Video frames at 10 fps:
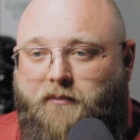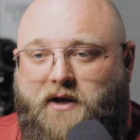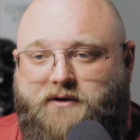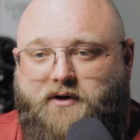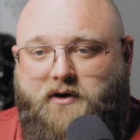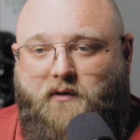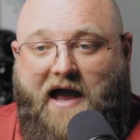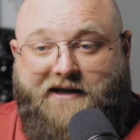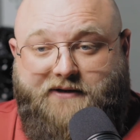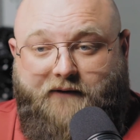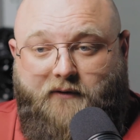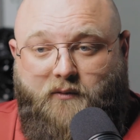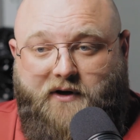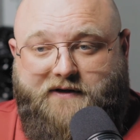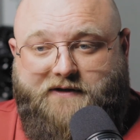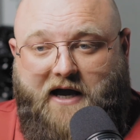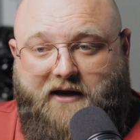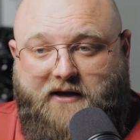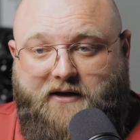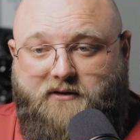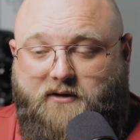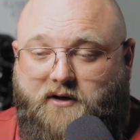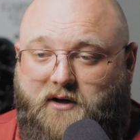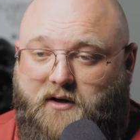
Make sure you ask everyone to sign in,